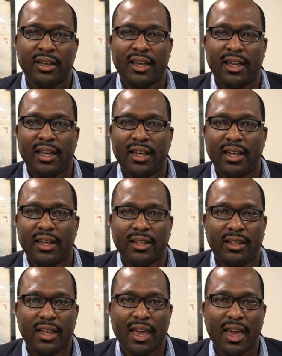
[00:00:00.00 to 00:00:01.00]
It
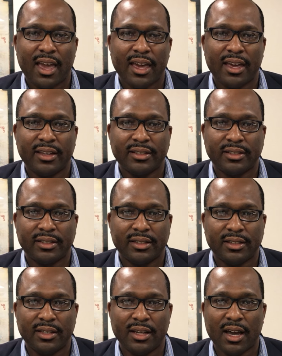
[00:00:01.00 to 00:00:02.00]
has
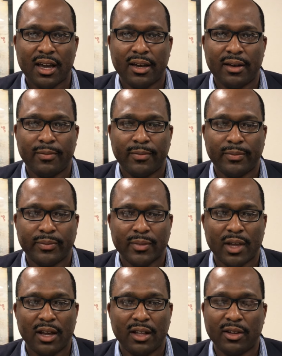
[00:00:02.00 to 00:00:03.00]
a
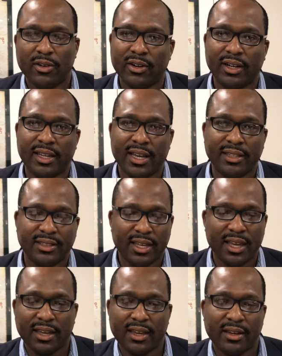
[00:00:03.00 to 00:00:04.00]
lower debt to
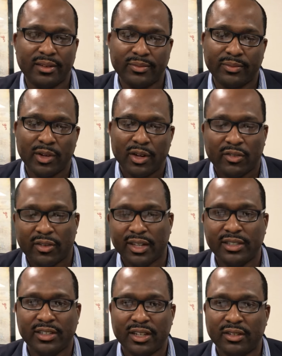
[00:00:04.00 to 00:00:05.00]
income
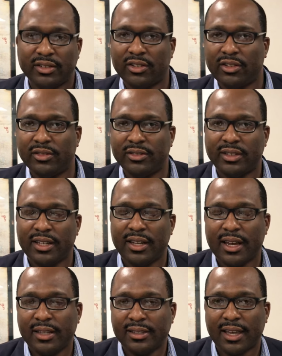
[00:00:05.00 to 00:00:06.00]
ratio, so usually that
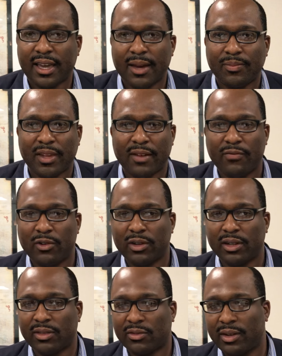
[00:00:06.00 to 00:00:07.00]
is capped at
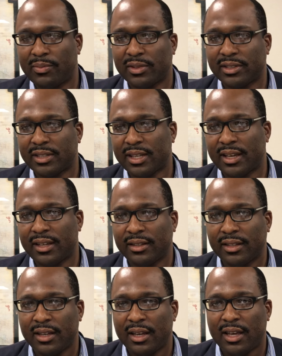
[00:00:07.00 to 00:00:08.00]
43%.
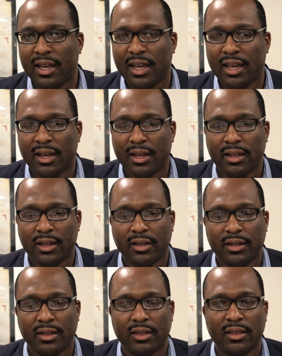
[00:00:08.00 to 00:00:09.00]
And
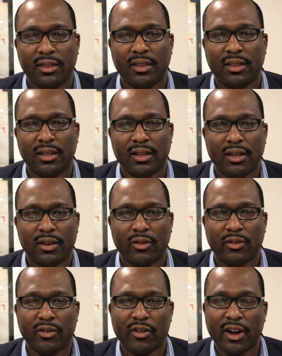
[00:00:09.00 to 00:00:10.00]
the
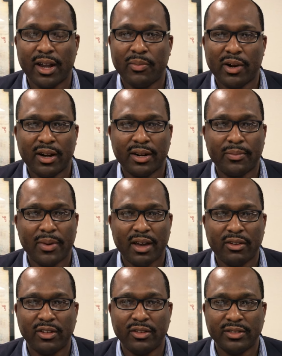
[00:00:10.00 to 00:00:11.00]
great part about
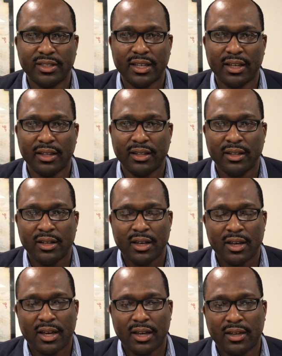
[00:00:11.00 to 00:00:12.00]
using
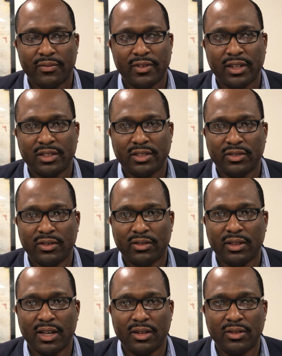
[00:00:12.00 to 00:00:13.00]
a conventional
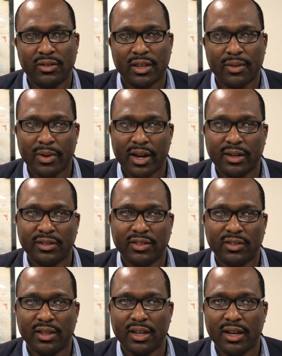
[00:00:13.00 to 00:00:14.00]
loan compared to
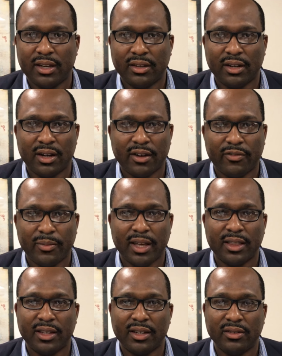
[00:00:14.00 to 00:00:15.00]
the other government
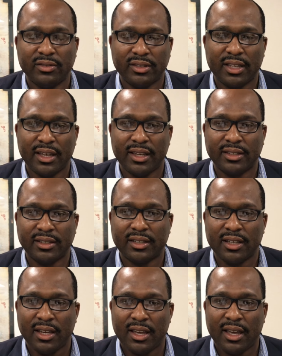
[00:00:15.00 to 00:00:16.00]
loans is
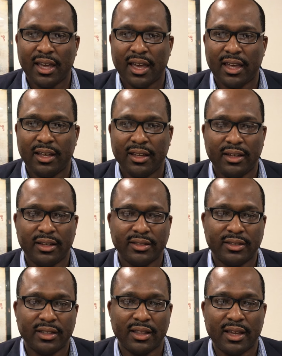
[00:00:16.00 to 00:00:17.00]
it is
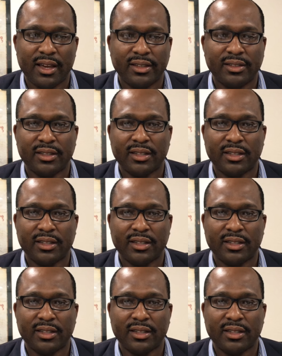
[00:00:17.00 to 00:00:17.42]
less,